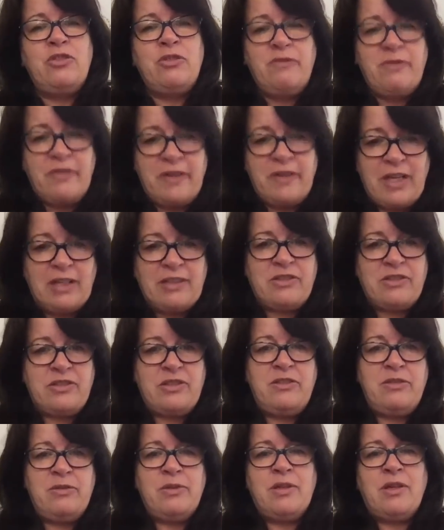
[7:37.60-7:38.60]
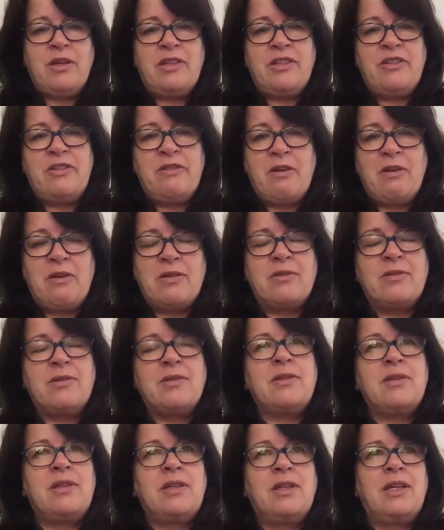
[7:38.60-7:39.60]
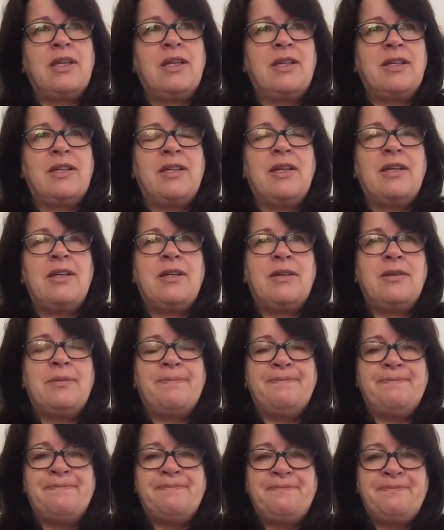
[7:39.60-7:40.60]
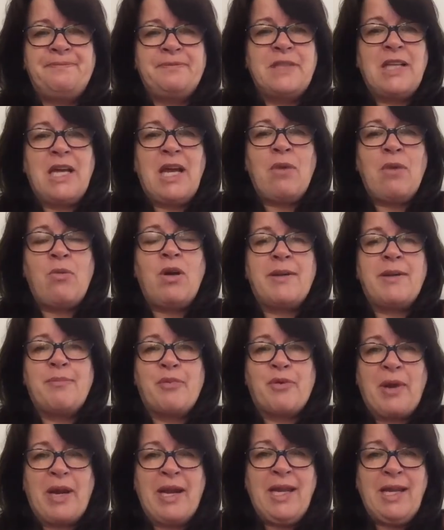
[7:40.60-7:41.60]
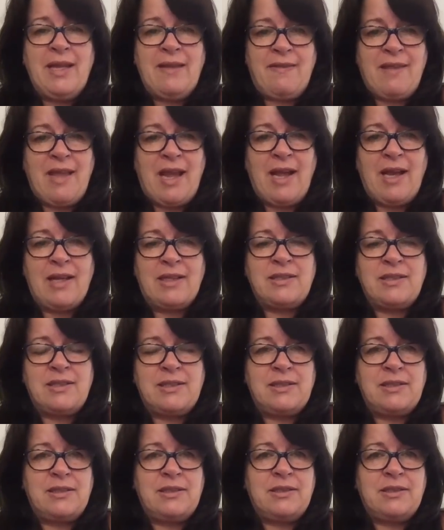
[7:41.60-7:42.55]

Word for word: You've got to do it on your own. And um, I want to break that.